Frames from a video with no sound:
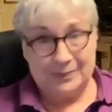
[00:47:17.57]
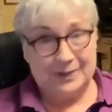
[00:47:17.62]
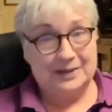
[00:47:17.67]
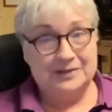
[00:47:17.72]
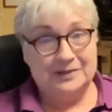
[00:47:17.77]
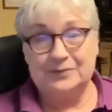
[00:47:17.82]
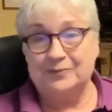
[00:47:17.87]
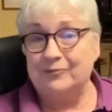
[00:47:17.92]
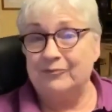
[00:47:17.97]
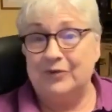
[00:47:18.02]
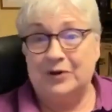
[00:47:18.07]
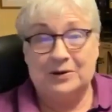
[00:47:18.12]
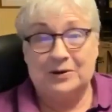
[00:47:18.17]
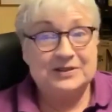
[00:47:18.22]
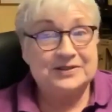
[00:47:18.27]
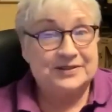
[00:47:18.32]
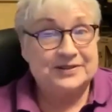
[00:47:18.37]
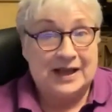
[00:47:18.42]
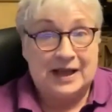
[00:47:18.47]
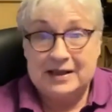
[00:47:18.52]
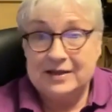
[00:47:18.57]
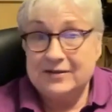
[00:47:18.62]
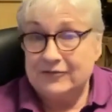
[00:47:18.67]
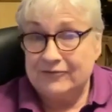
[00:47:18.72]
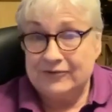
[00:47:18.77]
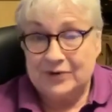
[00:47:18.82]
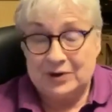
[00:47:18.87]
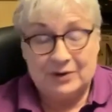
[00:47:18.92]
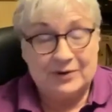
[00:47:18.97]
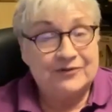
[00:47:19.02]
It's very
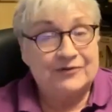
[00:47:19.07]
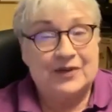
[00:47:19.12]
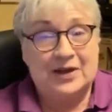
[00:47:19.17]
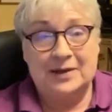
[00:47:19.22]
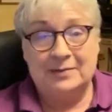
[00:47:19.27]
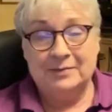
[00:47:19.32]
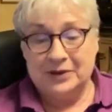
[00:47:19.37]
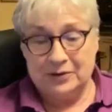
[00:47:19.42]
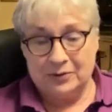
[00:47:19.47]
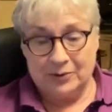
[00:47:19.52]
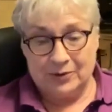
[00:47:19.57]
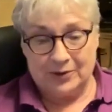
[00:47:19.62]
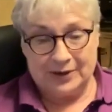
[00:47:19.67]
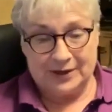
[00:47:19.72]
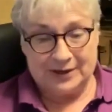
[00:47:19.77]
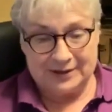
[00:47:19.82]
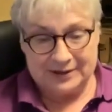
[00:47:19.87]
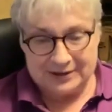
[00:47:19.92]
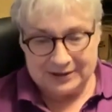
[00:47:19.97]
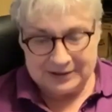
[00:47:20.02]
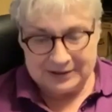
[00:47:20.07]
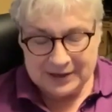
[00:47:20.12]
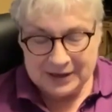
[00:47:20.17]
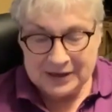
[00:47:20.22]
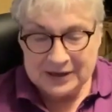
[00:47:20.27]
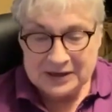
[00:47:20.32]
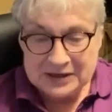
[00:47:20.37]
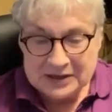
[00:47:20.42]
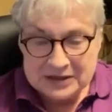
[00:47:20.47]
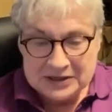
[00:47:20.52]
safe, very family oriented.
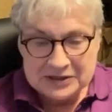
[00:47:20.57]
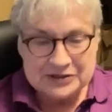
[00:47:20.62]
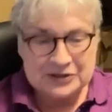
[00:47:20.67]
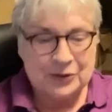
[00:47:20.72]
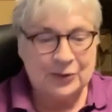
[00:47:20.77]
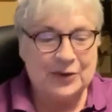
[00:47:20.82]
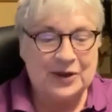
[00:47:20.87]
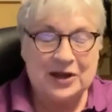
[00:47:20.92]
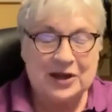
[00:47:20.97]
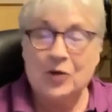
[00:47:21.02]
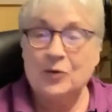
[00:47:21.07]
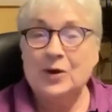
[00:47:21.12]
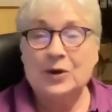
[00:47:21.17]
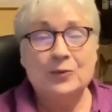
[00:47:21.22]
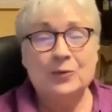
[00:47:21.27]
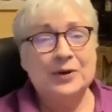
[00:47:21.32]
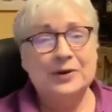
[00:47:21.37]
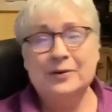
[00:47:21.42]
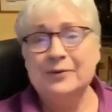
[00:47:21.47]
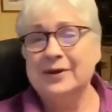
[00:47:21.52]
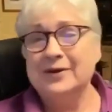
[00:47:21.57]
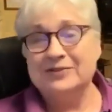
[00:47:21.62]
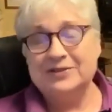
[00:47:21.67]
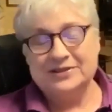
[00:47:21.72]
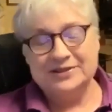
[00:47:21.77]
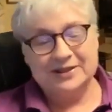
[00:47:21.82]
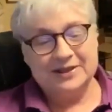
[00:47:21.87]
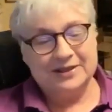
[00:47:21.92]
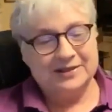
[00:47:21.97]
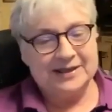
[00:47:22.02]
So we go in, we don't even
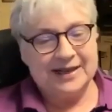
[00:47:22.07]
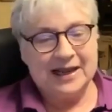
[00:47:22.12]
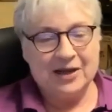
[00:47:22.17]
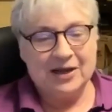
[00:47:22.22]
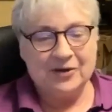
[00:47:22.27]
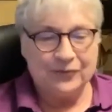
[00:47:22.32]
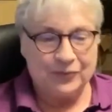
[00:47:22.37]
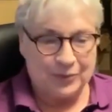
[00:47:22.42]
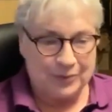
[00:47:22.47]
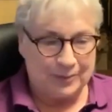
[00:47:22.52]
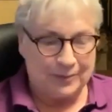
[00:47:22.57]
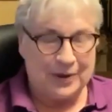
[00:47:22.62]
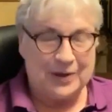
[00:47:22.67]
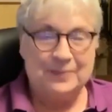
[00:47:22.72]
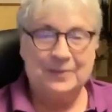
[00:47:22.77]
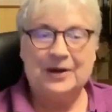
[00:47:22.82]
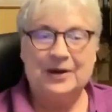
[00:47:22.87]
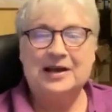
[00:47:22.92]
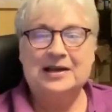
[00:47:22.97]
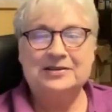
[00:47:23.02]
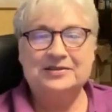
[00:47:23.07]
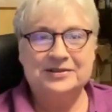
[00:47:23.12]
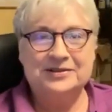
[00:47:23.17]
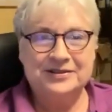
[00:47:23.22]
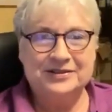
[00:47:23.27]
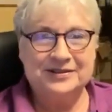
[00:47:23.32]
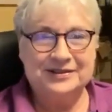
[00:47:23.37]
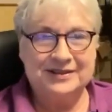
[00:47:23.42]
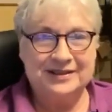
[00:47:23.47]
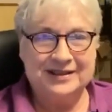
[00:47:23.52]
sit down for people ask
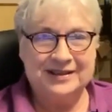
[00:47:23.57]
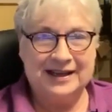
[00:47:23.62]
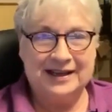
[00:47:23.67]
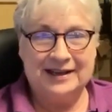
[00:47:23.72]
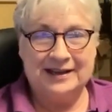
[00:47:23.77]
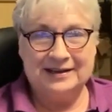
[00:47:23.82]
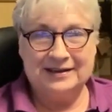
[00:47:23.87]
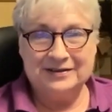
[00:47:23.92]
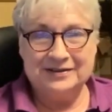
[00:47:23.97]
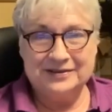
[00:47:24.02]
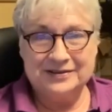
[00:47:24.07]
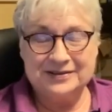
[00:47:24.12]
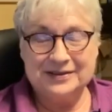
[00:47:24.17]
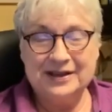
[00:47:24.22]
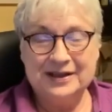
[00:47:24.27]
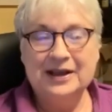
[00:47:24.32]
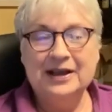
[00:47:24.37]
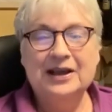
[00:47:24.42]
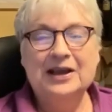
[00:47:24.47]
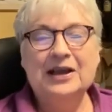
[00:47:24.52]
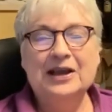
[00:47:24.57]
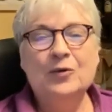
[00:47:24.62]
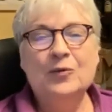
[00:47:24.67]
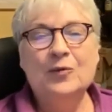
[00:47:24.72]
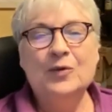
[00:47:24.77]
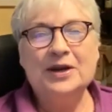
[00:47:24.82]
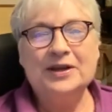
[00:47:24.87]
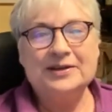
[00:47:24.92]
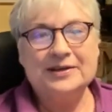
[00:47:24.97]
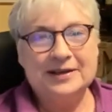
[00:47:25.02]
us to dance.
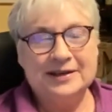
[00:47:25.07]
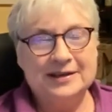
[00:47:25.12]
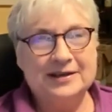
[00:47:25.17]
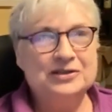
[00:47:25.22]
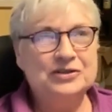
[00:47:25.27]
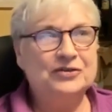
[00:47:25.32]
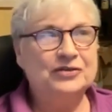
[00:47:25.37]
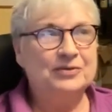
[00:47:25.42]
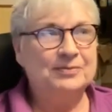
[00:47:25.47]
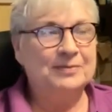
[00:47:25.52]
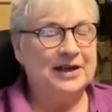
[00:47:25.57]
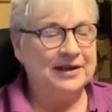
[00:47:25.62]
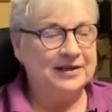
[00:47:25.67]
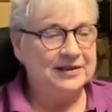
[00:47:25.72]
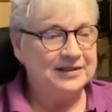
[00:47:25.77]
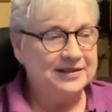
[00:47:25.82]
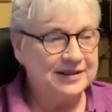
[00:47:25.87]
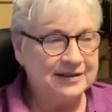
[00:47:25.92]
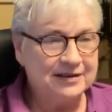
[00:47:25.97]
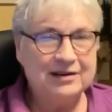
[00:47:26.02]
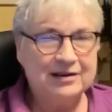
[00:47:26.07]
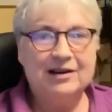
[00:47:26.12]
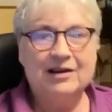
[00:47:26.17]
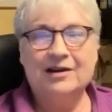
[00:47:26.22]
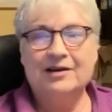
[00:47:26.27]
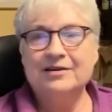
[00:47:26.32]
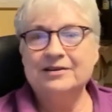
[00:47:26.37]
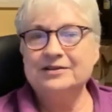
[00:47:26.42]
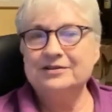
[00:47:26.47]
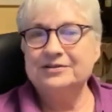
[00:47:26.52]
We dance from like 10
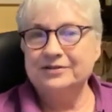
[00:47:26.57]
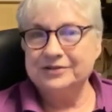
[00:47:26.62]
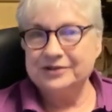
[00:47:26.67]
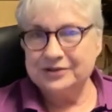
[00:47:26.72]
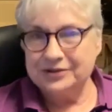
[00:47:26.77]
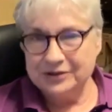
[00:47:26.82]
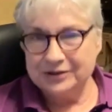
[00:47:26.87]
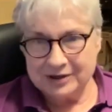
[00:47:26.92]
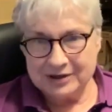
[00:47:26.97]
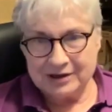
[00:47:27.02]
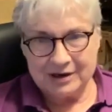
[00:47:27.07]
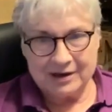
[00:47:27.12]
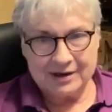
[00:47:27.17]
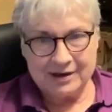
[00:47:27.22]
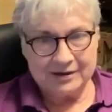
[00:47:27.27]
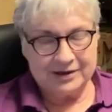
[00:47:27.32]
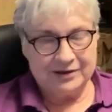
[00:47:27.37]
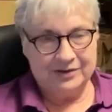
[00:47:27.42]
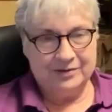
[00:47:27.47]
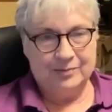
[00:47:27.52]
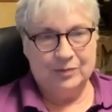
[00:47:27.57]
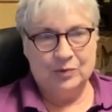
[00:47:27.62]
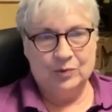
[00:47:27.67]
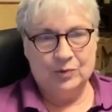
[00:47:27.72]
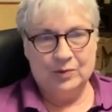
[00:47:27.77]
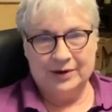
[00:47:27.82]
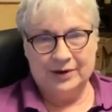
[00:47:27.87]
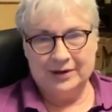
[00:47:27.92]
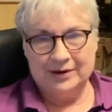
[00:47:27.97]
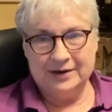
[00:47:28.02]
o'clock till 2 o'clock in the
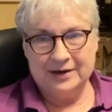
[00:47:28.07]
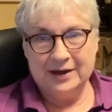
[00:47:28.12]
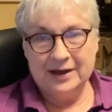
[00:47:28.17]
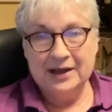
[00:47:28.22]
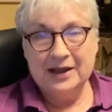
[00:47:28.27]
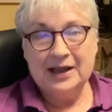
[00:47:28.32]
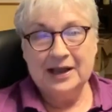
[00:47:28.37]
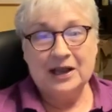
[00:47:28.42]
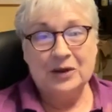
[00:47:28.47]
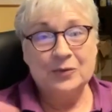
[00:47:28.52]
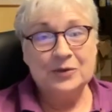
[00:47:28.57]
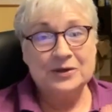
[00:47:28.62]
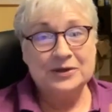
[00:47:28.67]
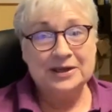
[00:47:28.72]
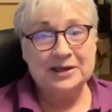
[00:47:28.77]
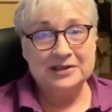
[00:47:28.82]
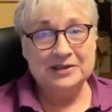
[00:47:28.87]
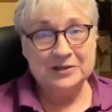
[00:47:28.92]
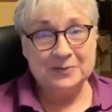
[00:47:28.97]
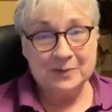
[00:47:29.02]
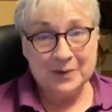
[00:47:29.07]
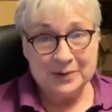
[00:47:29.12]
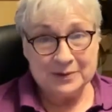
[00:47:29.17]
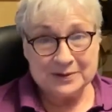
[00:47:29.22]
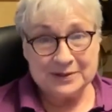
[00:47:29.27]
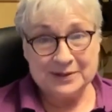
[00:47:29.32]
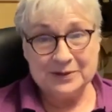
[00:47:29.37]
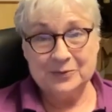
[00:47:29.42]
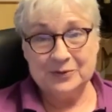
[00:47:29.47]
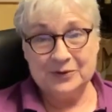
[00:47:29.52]
morning. And we dance
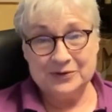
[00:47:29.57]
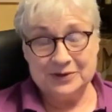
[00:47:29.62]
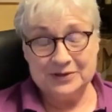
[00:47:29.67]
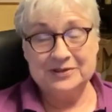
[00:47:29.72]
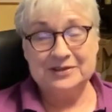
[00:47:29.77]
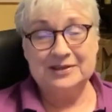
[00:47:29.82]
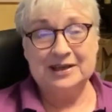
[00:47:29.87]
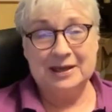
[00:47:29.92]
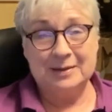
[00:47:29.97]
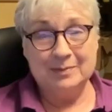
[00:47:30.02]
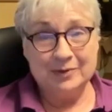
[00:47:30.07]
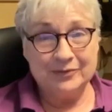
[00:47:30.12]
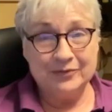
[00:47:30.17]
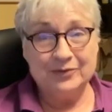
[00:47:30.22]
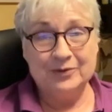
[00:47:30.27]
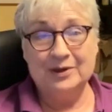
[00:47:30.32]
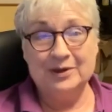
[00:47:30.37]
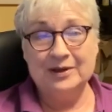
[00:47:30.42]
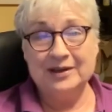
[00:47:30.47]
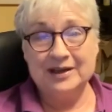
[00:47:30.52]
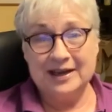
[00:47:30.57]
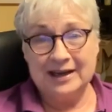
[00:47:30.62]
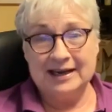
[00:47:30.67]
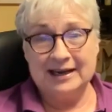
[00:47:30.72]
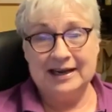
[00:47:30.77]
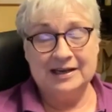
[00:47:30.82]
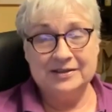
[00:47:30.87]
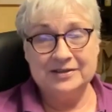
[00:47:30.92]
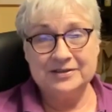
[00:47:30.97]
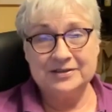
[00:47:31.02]
mostly with this table full of
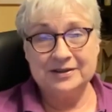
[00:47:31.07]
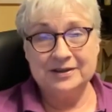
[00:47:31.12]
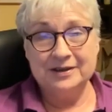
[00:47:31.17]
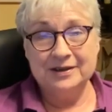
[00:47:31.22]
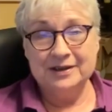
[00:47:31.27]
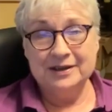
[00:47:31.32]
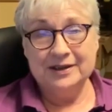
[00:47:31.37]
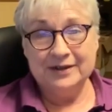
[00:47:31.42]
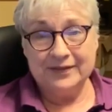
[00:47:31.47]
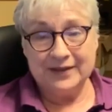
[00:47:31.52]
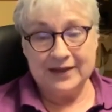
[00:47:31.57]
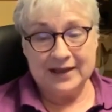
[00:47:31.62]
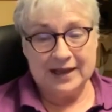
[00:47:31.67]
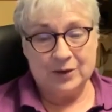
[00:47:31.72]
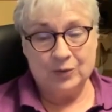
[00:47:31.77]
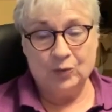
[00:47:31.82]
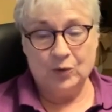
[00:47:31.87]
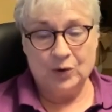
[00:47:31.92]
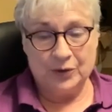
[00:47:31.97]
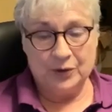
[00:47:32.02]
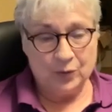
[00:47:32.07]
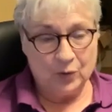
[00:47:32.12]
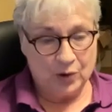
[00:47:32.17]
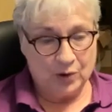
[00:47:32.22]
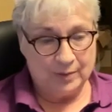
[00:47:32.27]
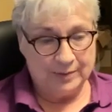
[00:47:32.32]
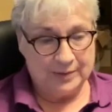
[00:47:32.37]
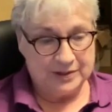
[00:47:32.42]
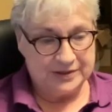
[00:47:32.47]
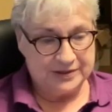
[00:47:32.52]
guys. They had one
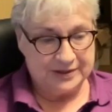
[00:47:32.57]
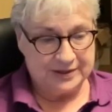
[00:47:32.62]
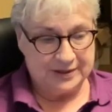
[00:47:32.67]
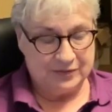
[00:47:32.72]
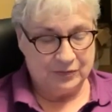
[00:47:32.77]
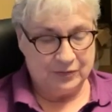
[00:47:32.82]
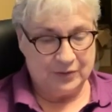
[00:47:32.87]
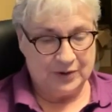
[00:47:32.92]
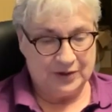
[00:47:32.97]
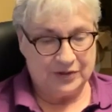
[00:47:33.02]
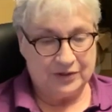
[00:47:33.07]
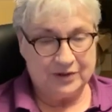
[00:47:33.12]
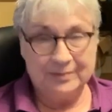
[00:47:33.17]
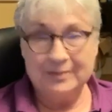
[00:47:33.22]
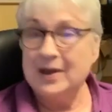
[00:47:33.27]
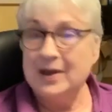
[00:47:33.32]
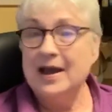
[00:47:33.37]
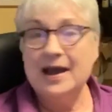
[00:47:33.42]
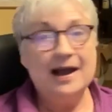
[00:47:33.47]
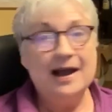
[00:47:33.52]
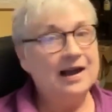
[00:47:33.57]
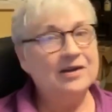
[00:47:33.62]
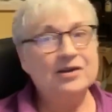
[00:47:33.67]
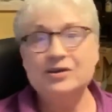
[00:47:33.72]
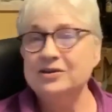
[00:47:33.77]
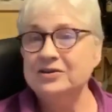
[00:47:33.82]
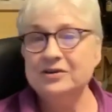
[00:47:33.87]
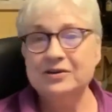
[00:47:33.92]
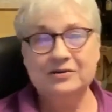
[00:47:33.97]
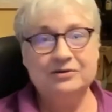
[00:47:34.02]
woman sitting with them. I
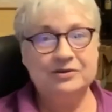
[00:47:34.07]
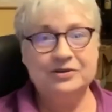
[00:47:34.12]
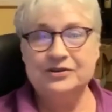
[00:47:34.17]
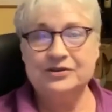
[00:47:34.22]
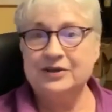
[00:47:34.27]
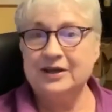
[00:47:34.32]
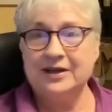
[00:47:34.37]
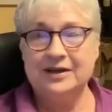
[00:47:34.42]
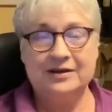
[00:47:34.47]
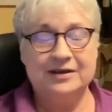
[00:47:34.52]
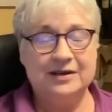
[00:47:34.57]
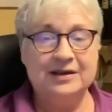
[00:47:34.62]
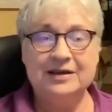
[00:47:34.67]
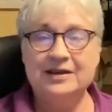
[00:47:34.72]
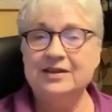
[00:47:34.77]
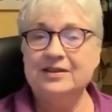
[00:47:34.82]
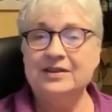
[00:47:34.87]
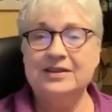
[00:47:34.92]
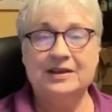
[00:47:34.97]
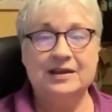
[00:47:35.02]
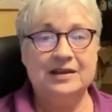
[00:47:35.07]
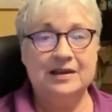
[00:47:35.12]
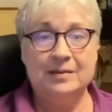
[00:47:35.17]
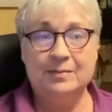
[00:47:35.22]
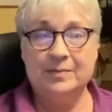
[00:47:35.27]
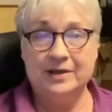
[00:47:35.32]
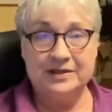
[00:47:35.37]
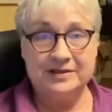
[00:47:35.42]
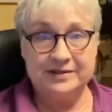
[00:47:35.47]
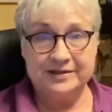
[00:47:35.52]
couldn't understand anything
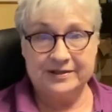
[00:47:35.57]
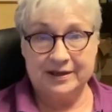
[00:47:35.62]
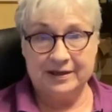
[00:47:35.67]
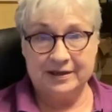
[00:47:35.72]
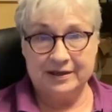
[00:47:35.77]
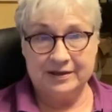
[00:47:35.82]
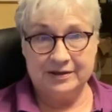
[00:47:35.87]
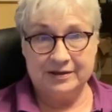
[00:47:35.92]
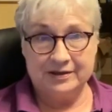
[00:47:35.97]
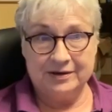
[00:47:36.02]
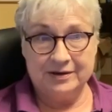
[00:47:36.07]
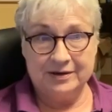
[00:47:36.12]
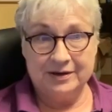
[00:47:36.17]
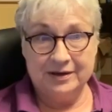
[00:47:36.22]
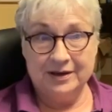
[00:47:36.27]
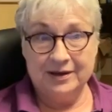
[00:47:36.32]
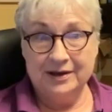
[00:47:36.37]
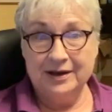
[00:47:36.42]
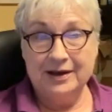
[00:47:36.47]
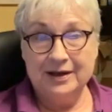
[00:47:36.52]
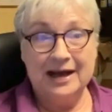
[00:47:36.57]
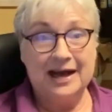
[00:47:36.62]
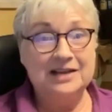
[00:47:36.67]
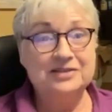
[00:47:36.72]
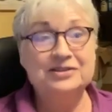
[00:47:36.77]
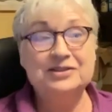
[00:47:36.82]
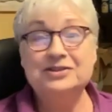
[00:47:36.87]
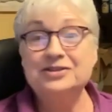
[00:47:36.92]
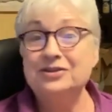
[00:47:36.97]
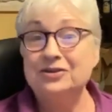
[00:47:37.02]
anybody said. I
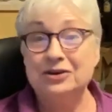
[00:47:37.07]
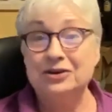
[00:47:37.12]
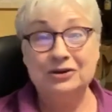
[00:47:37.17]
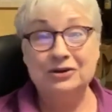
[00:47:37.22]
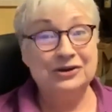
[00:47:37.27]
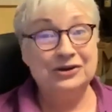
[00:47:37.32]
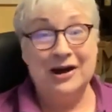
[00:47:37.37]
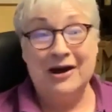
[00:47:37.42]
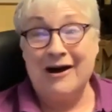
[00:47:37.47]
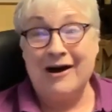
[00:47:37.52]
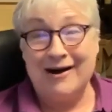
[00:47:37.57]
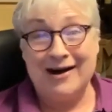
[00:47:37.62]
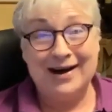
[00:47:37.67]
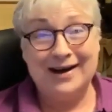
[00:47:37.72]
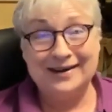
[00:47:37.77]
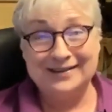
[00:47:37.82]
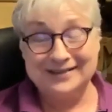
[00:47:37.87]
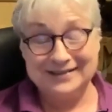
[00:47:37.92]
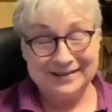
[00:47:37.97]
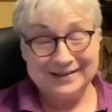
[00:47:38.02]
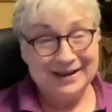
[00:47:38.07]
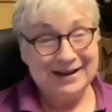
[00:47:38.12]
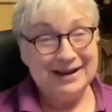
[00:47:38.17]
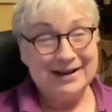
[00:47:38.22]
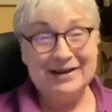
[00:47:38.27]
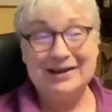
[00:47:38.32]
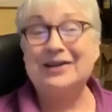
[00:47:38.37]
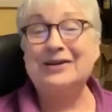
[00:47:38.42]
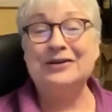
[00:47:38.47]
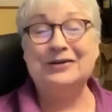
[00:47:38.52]
just
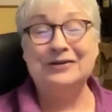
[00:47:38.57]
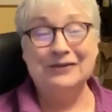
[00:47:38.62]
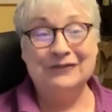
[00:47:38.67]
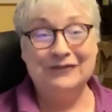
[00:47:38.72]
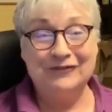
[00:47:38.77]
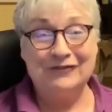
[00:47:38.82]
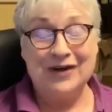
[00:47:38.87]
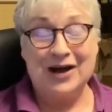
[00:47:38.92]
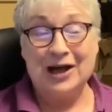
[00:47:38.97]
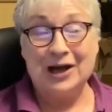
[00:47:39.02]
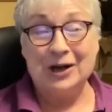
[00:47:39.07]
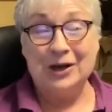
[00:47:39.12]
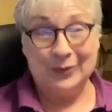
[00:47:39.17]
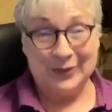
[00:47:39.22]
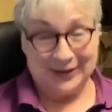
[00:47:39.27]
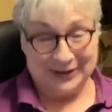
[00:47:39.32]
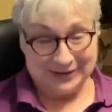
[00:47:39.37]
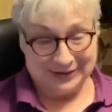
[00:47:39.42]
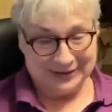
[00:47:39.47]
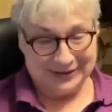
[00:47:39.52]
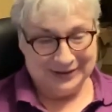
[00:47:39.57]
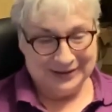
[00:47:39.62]
I couldn't follow it.